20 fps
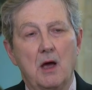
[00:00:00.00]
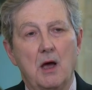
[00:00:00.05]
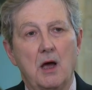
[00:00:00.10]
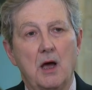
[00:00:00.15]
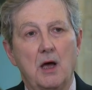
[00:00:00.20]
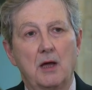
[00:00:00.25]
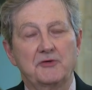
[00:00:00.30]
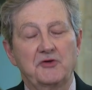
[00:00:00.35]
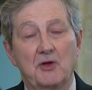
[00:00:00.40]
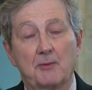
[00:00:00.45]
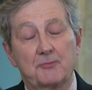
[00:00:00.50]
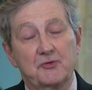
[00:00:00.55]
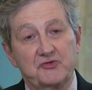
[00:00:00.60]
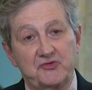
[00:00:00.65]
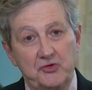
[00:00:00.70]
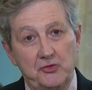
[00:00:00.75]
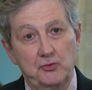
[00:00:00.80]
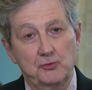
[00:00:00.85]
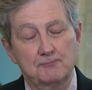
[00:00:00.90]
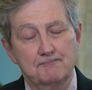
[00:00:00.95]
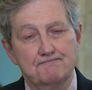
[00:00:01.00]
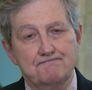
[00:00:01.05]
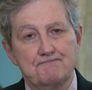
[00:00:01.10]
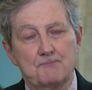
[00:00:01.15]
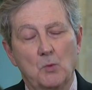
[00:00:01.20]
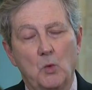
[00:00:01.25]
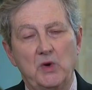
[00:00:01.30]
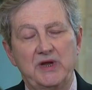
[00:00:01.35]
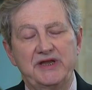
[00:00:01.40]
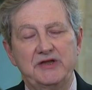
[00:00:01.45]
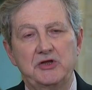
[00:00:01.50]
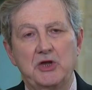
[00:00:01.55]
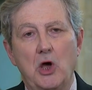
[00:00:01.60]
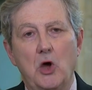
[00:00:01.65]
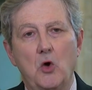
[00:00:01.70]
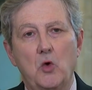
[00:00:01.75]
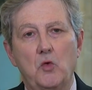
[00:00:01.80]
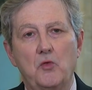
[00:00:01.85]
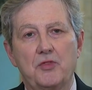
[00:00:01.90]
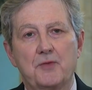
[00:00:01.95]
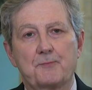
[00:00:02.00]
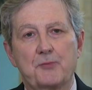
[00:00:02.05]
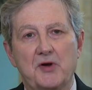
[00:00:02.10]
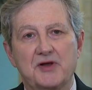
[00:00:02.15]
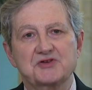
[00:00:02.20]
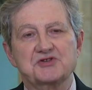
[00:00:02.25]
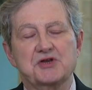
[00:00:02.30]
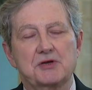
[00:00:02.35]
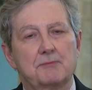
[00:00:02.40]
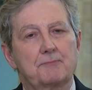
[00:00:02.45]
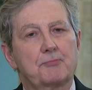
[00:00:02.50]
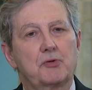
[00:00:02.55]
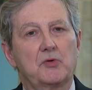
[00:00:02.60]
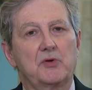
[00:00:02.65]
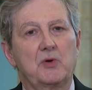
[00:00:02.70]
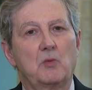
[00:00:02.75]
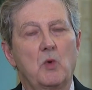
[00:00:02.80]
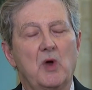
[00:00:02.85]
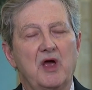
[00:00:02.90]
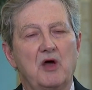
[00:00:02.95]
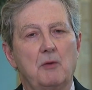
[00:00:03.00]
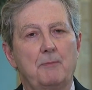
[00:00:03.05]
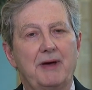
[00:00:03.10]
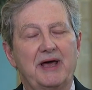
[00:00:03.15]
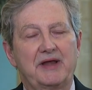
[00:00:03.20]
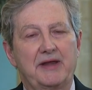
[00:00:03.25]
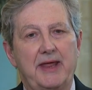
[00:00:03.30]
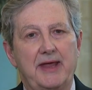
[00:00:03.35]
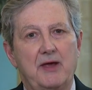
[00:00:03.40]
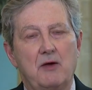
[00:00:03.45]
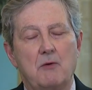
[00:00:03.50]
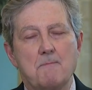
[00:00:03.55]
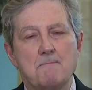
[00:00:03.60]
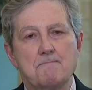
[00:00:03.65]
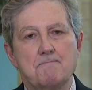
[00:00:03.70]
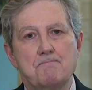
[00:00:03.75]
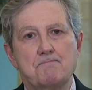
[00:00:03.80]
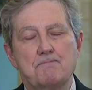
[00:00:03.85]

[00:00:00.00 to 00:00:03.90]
Uh, number two, we know the president pretty well by now.